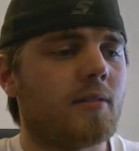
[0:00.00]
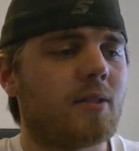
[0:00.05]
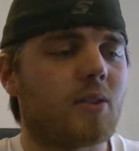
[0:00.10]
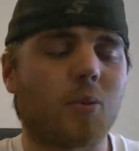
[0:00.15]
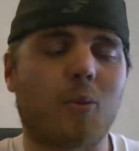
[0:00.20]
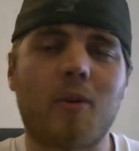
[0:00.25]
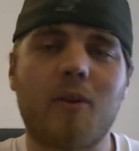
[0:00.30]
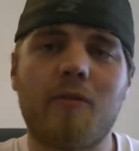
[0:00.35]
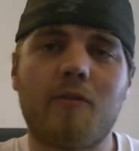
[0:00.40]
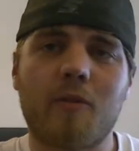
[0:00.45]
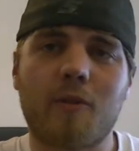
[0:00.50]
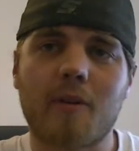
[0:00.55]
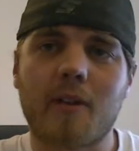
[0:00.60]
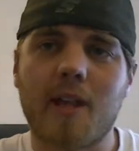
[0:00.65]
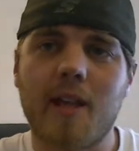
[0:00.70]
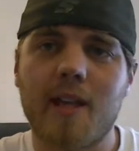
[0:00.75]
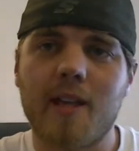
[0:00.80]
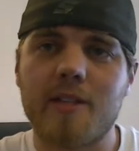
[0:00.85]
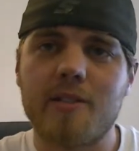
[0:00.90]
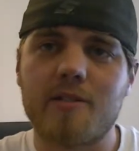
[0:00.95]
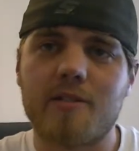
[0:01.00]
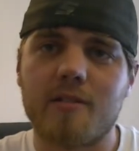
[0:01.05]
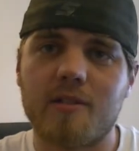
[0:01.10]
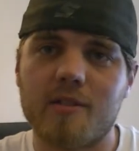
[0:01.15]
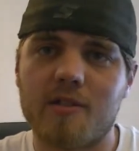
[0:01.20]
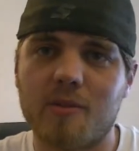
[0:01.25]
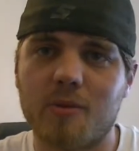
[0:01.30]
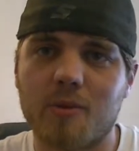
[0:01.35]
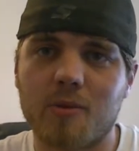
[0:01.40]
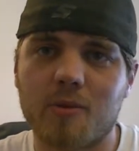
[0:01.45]
24 gauge
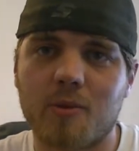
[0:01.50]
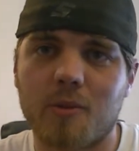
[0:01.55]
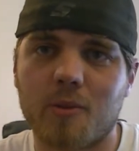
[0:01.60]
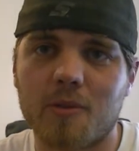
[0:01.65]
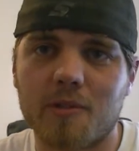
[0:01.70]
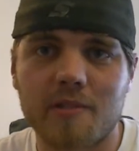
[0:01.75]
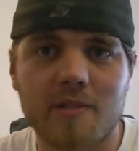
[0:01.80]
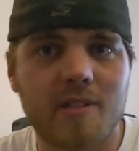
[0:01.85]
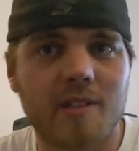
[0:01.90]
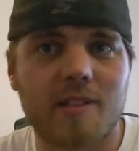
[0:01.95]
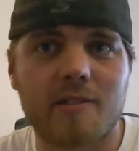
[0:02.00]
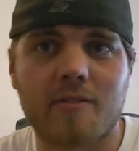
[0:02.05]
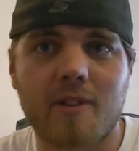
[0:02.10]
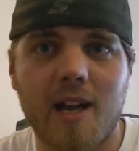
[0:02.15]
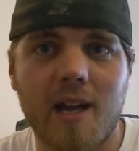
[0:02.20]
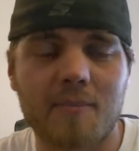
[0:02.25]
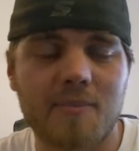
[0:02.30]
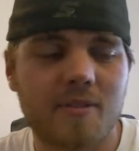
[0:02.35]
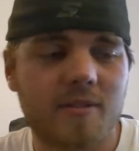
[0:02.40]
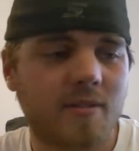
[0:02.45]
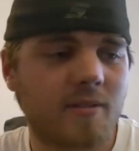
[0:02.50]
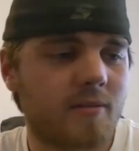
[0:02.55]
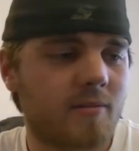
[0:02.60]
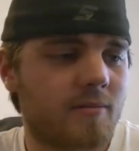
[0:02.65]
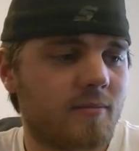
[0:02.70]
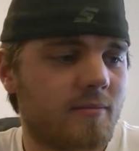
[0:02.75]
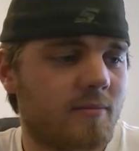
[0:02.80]
dual coil 6 wraps